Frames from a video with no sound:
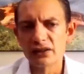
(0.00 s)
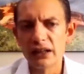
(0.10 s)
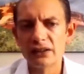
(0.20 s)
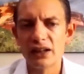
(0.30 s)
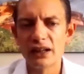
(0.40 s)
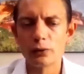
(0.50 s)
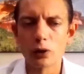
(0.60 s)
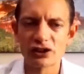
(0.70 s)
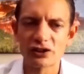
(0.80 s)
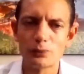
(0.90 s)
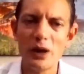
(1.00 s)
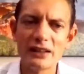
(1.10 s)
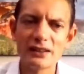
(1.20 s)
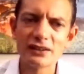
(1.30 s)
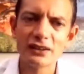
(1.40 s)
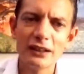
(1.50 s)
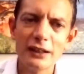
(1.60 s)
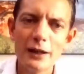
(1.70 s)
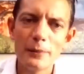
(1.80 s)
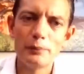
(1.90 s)
It was spent
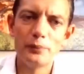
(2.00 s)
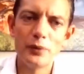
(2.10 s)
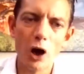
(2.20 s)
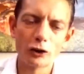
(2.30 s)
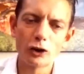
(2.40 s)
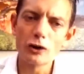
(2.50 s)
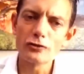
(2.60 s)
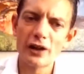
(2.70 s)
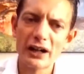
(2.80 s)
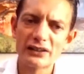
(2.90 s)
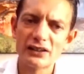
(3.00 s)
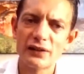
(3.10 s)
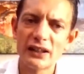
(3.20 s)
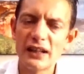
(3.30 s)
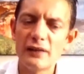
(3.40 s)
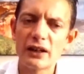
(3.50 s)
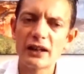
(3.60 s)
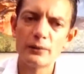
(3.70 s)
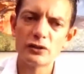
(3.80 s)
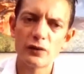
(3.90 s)
on contractors that never
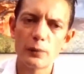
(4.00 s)
came to the